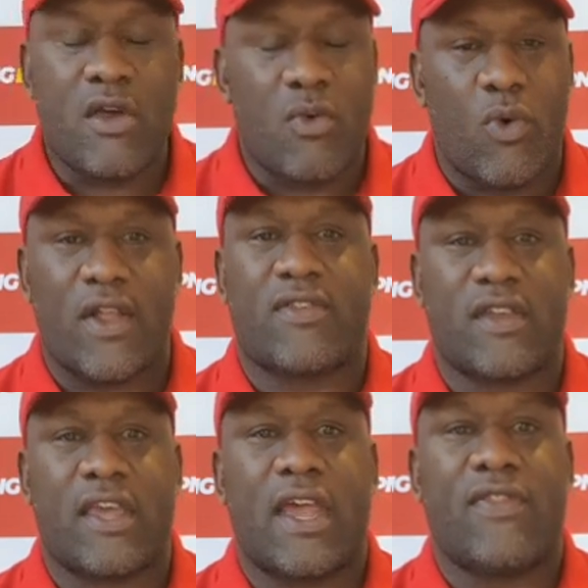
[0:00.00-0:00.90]
Once
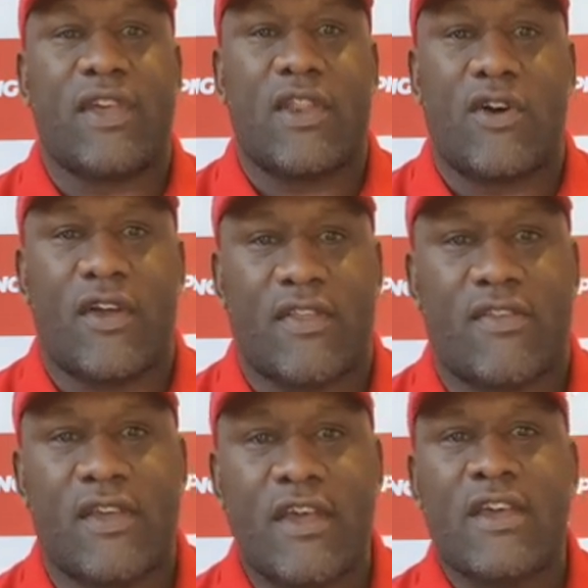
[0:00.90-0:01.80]
again, the
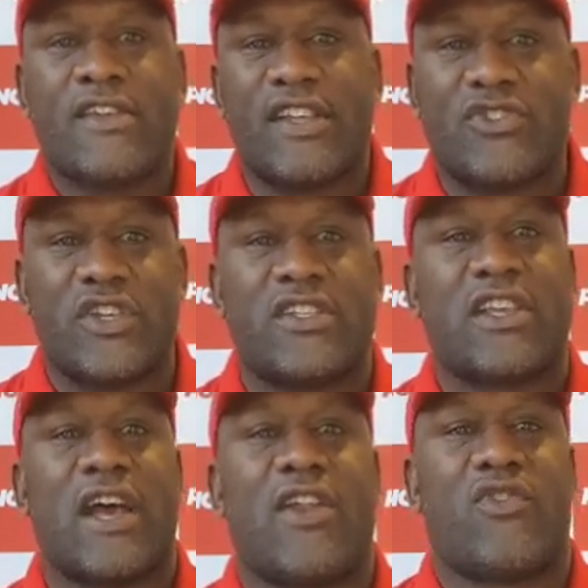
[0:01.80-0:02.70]
Knights. You just
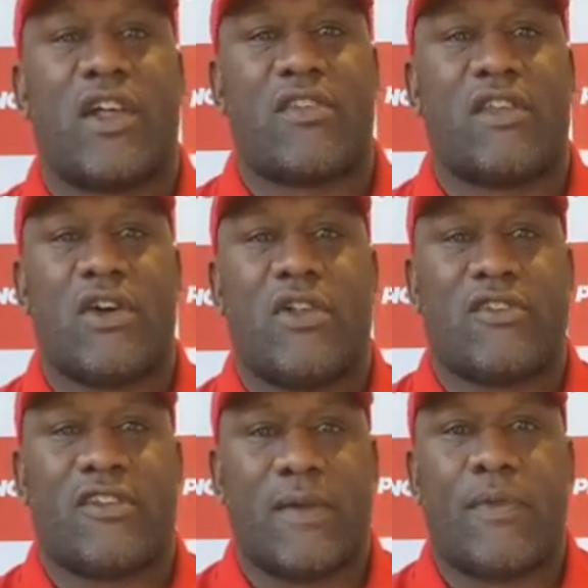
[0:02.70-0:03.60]
can't trust the Knights.
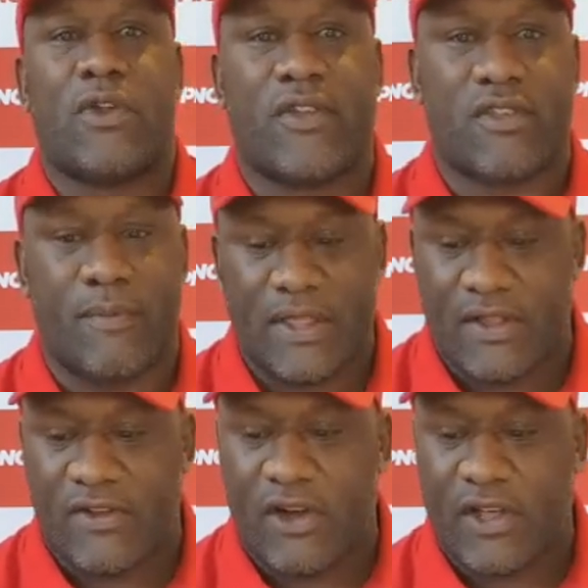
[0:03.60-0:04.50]
I tipped the Knights to beat the
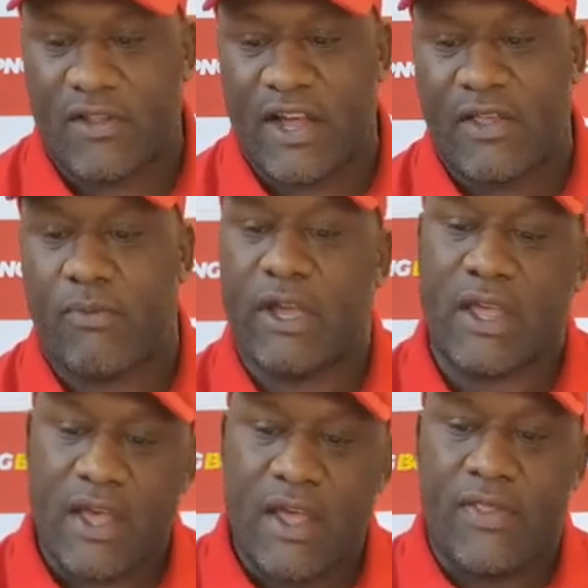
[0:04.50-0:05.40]
Tigers last
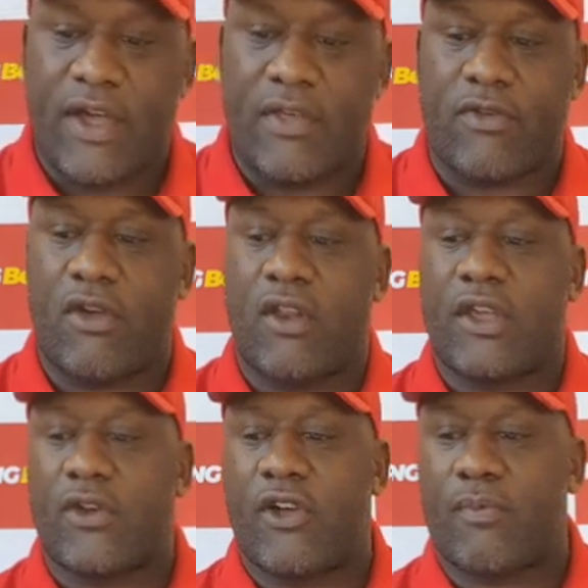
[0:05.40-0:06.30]
week. They certainly
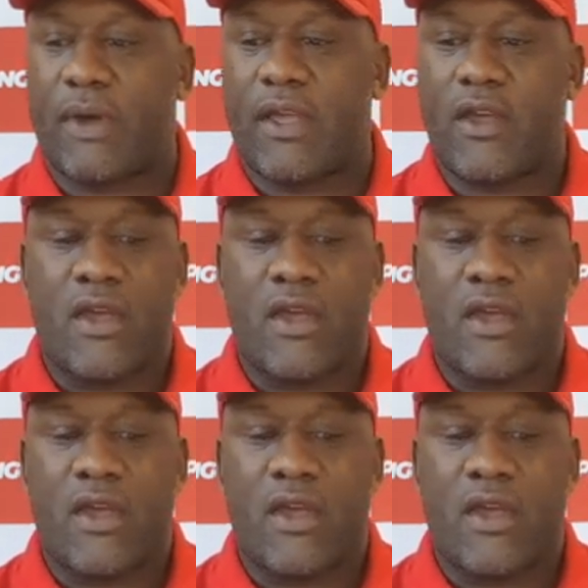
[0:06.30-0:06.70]
cost me.